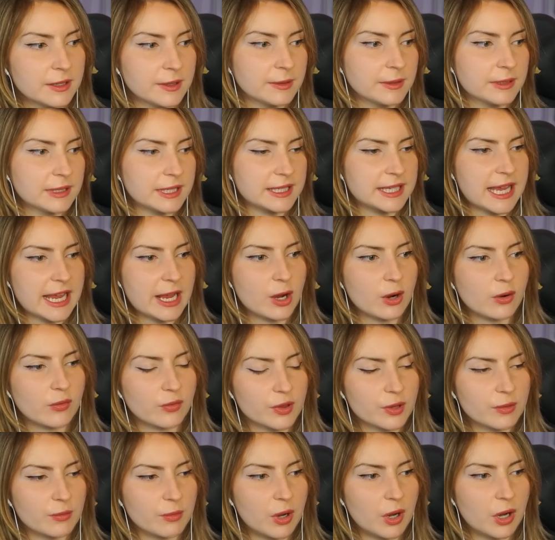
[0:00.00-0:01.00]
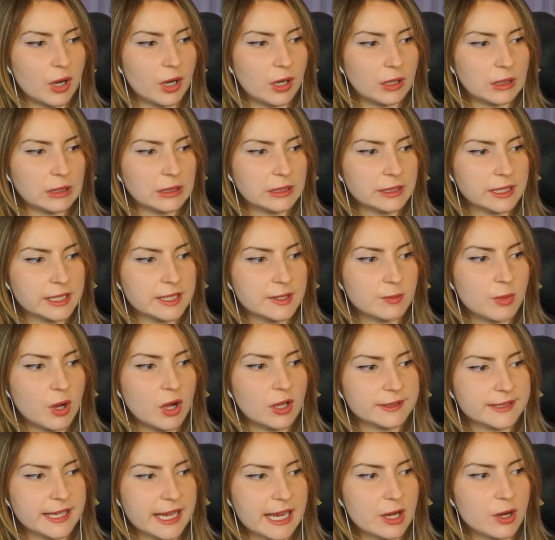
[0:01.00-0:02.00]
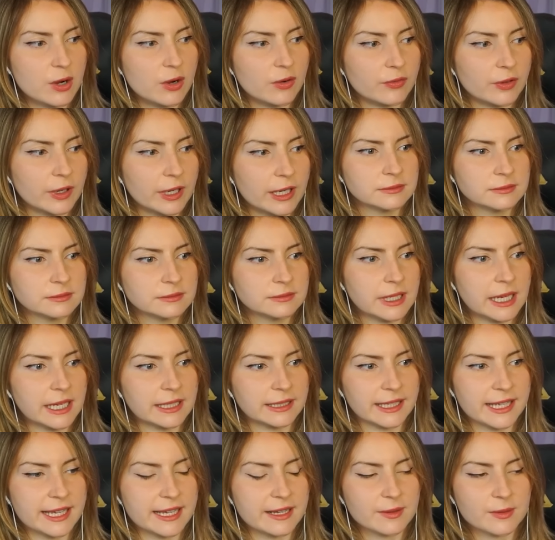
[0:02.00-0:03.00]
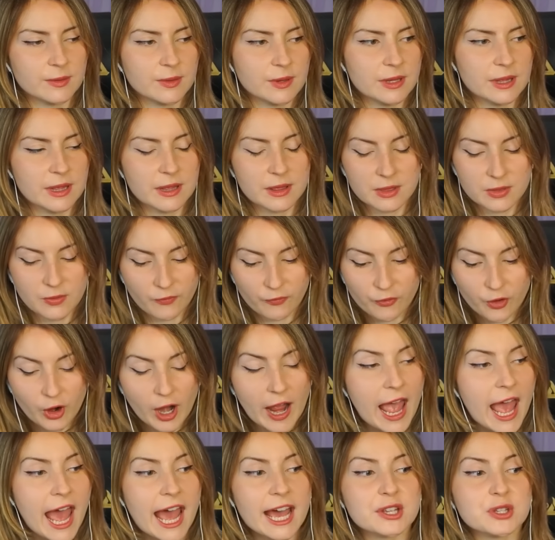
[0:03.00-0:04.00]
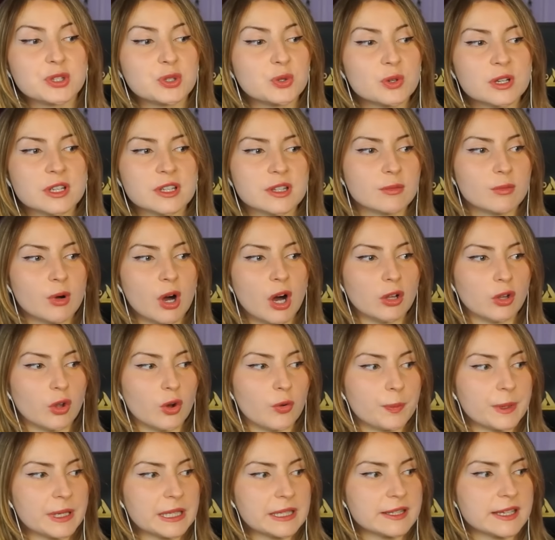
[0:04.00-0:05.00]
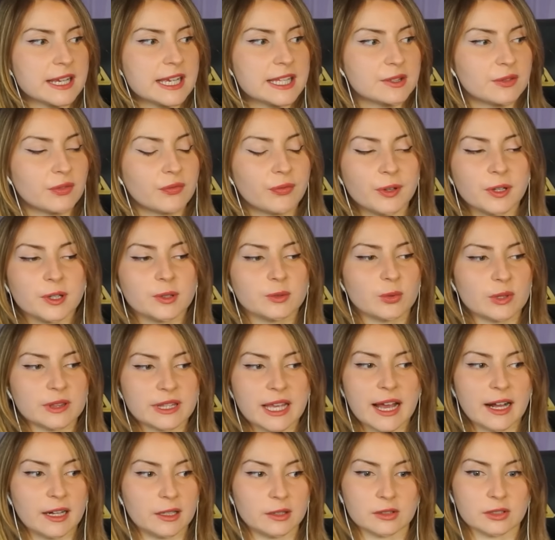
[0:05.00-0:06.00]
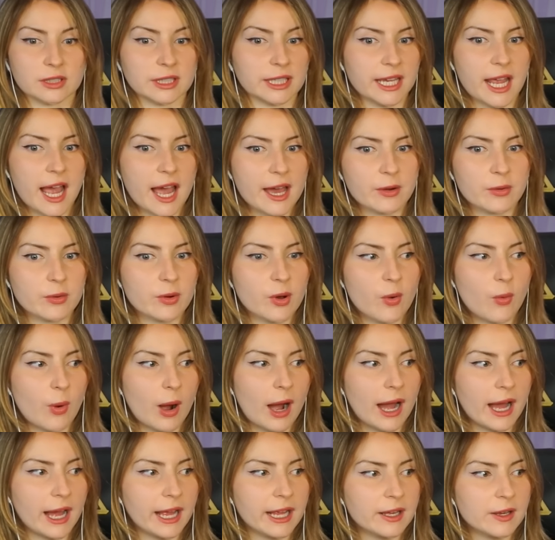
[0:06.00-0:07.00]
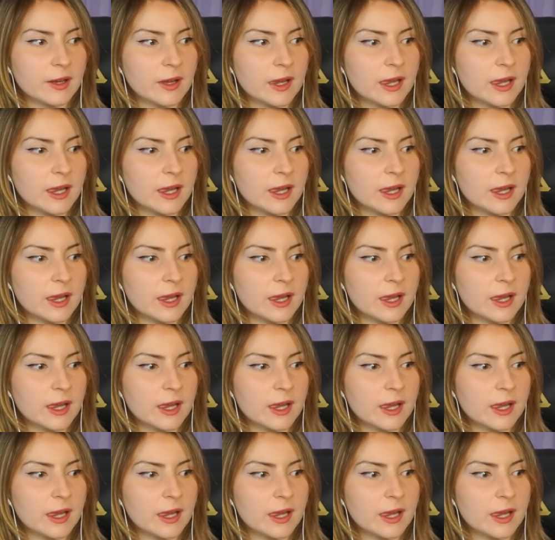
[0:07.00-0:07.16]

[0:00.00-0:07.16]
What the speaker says: take over the mall. It's mall takeover at like, as soon as the mall opens, it's filled with the elderly. I don't know why,